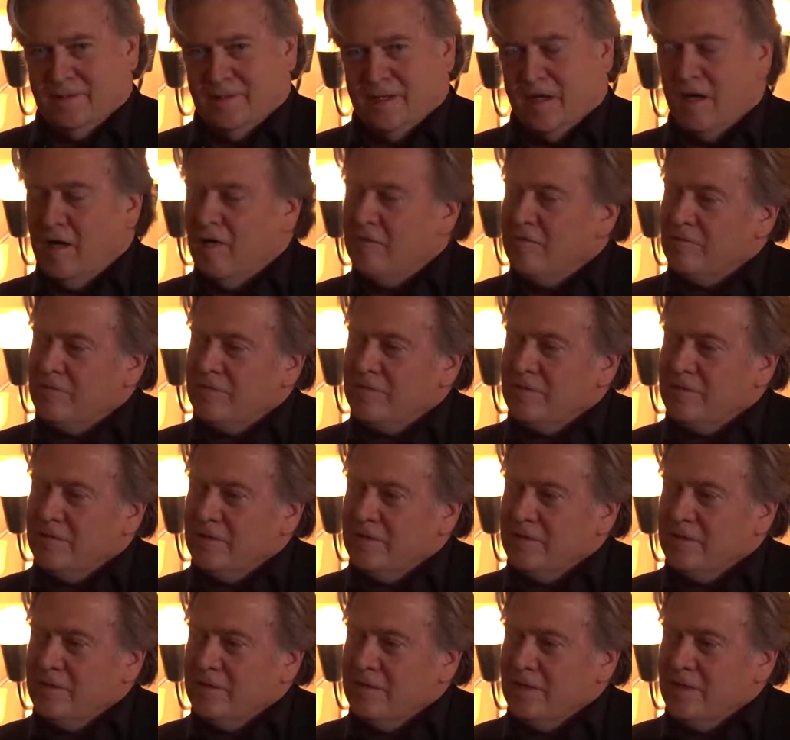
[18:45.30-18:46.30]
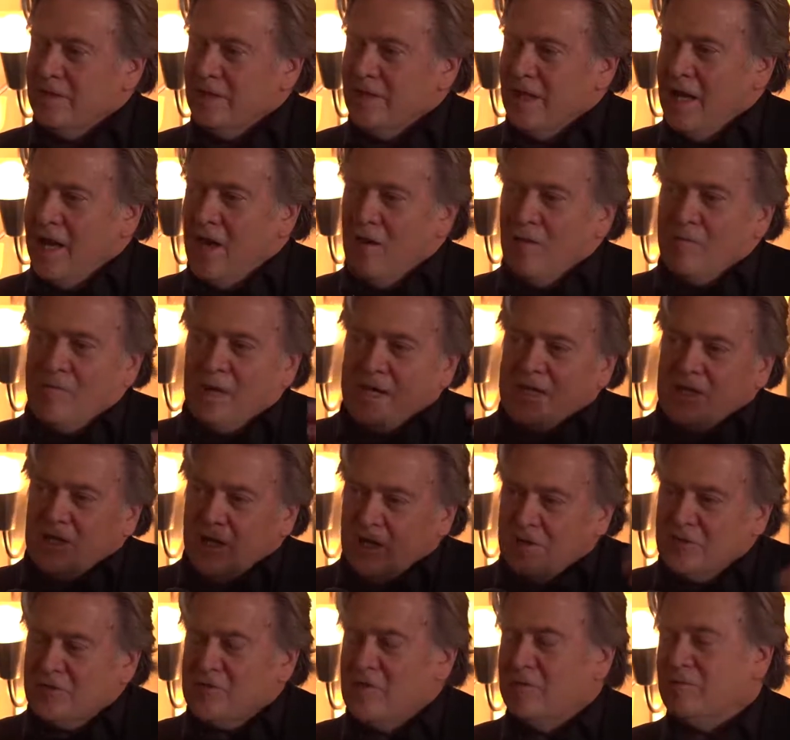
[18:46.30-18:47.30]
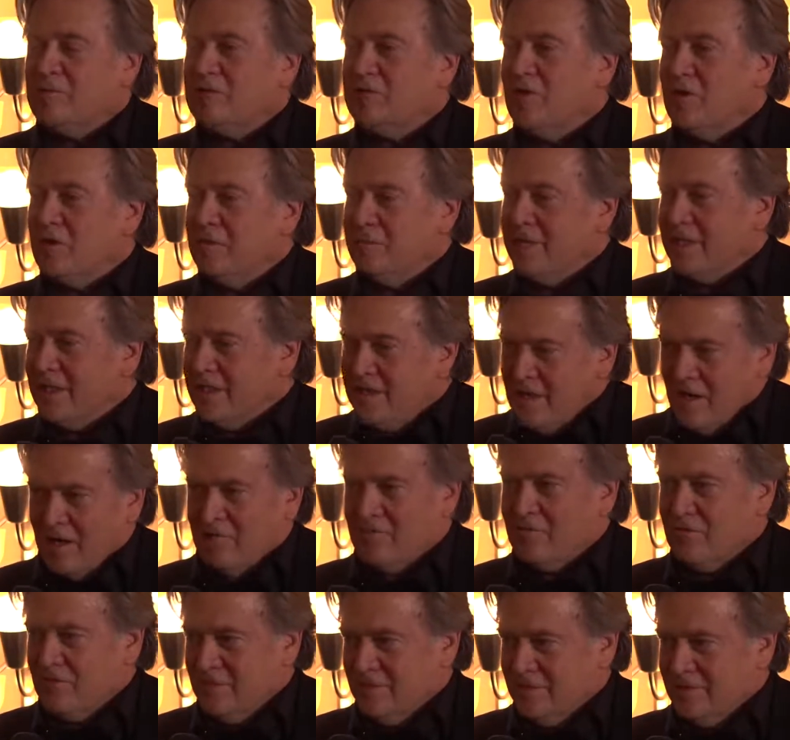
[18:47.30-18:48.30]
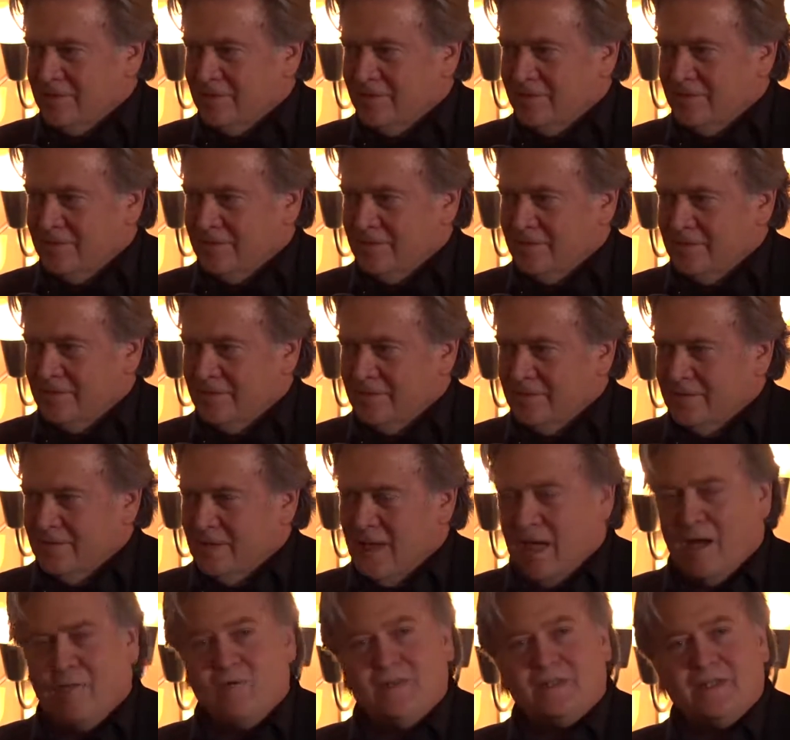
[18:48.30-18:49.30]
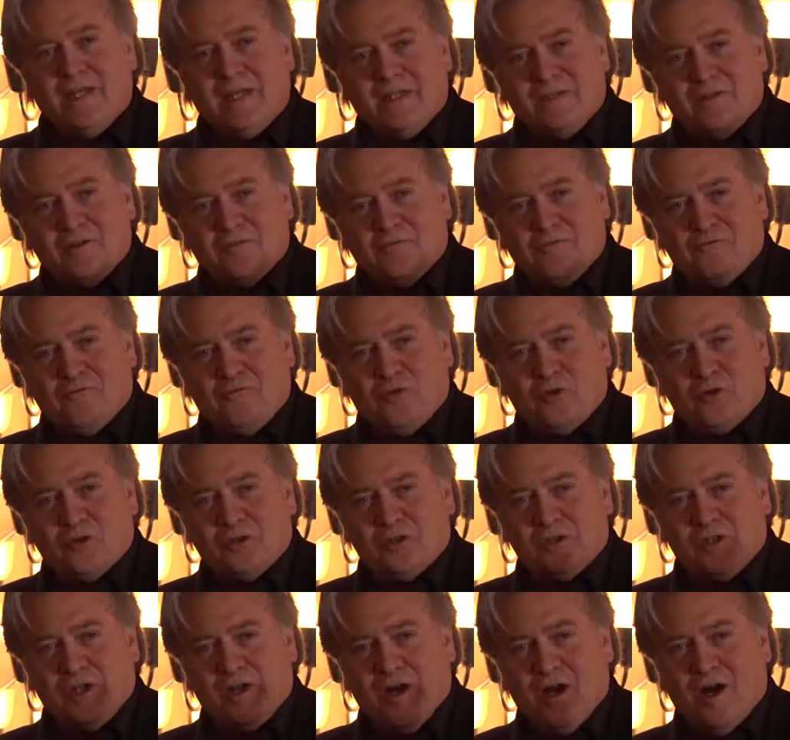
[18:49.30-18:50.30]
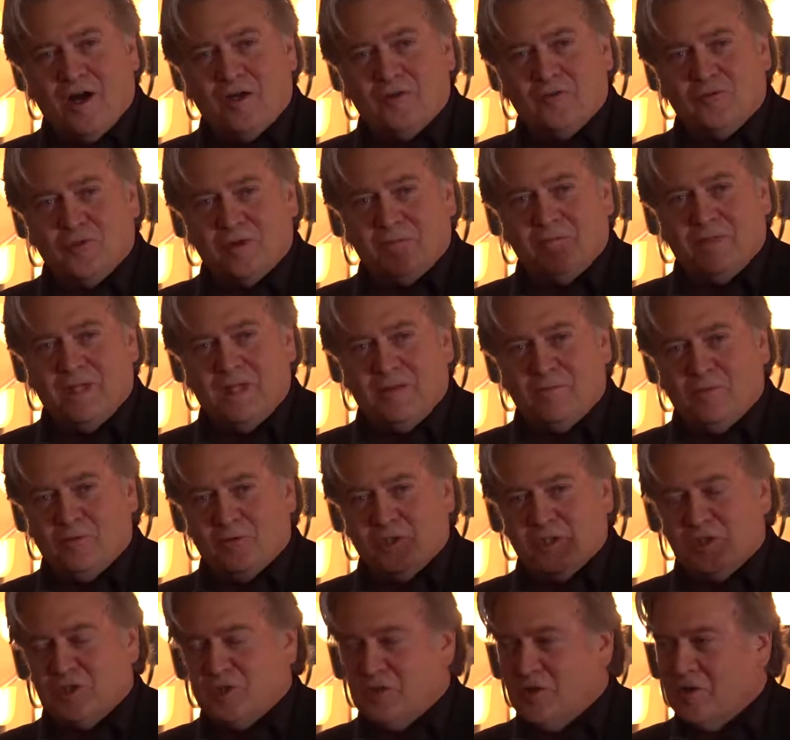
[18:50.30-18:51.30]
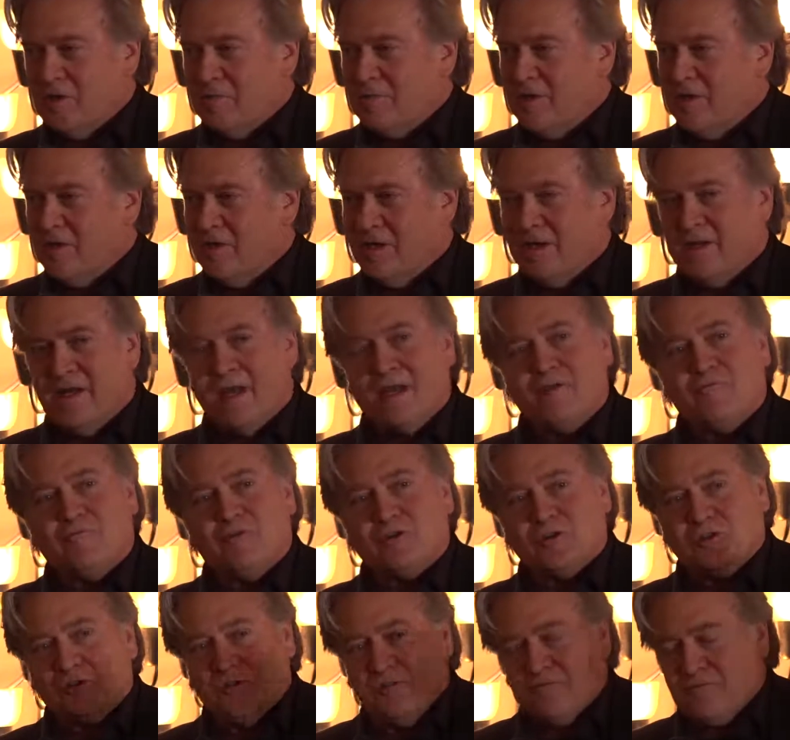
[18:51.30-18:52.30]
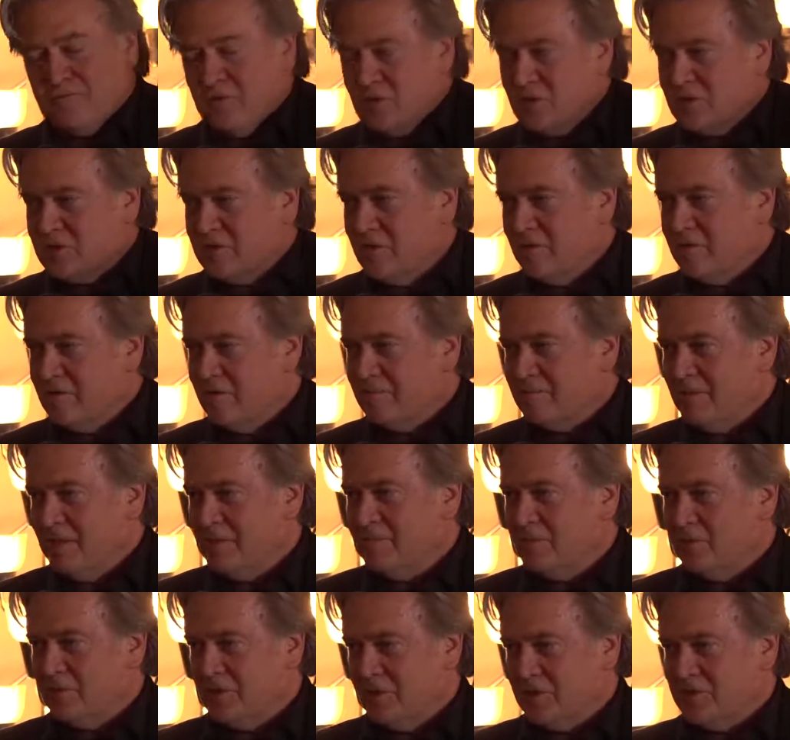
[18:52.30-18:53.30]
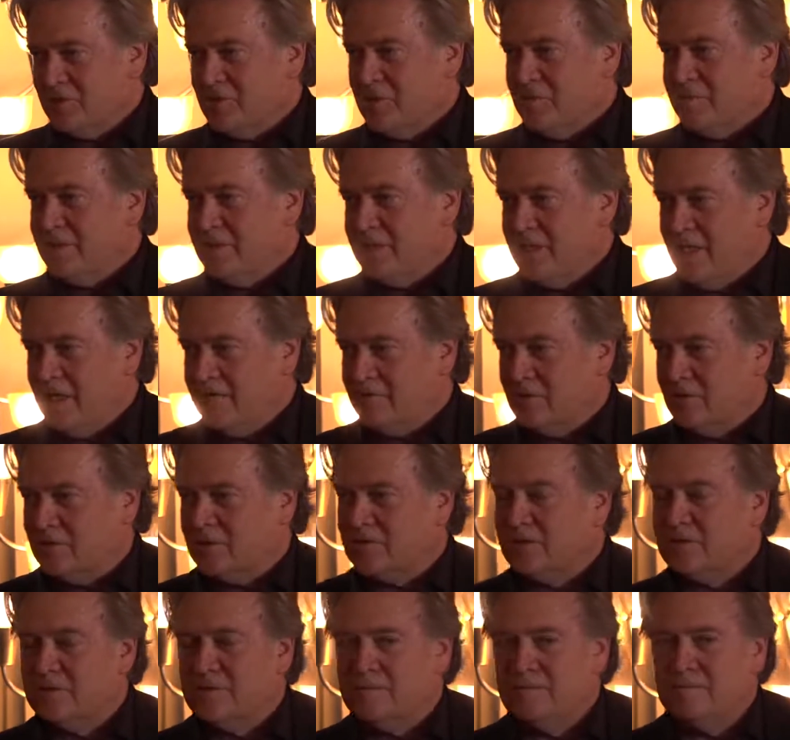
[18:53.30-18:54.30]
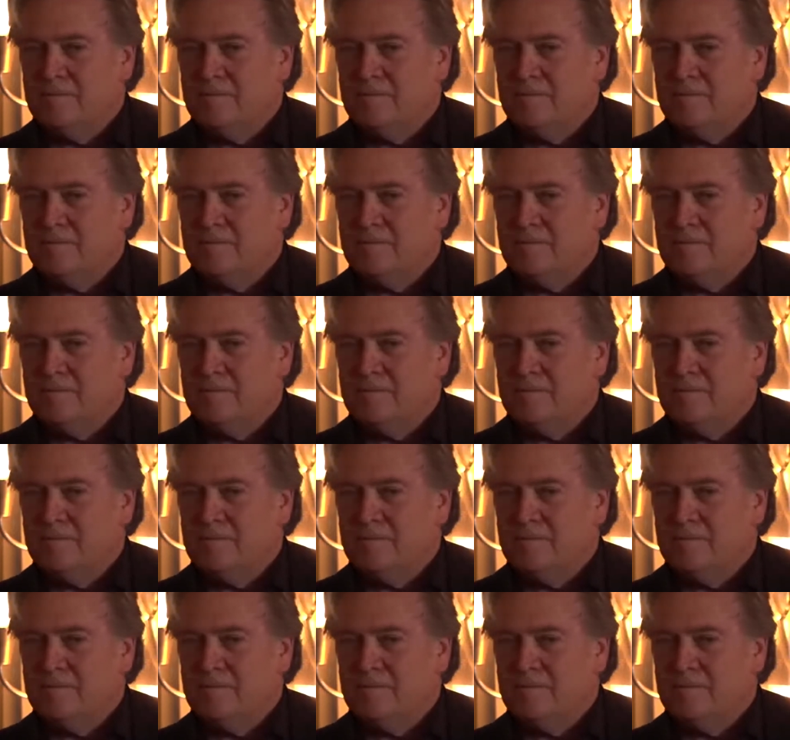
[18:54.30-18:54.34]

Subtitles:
of how my country was going to be governed, I would take the first 100 people that showed up here tonight versus the first 100 people that showed up at Davos.